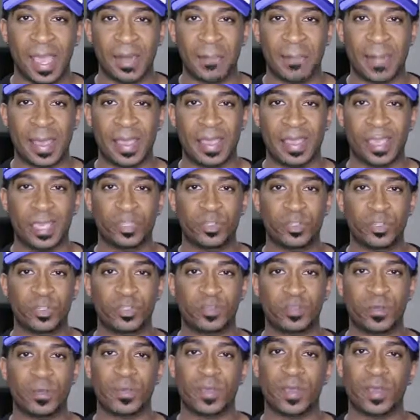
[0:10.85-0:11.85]
My
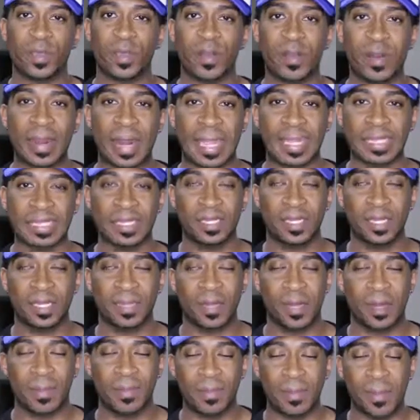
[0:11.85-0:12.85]
injuries from the car accident
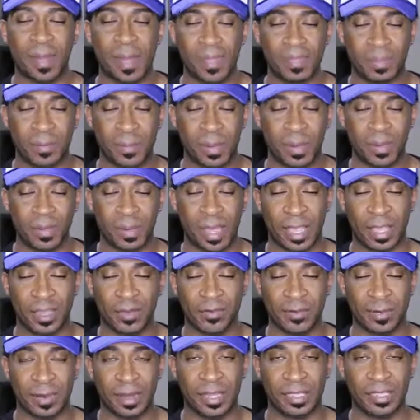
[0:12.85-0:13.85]
are bothering me like
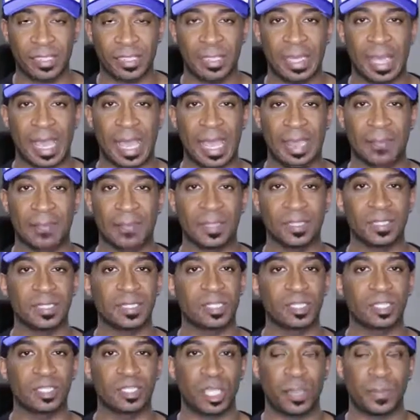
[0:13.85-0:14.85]
crazy. I am
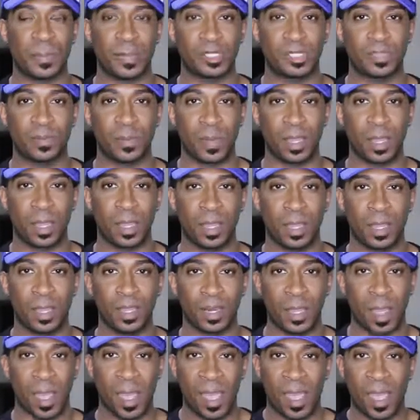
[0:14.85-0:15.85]
in so much
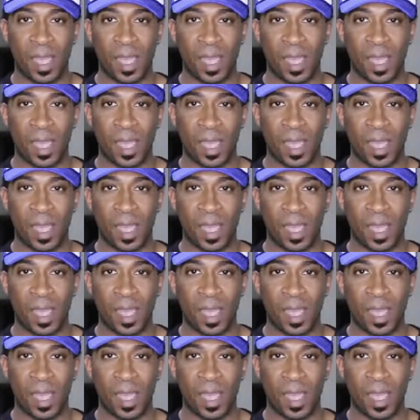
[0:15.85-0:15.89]
pain,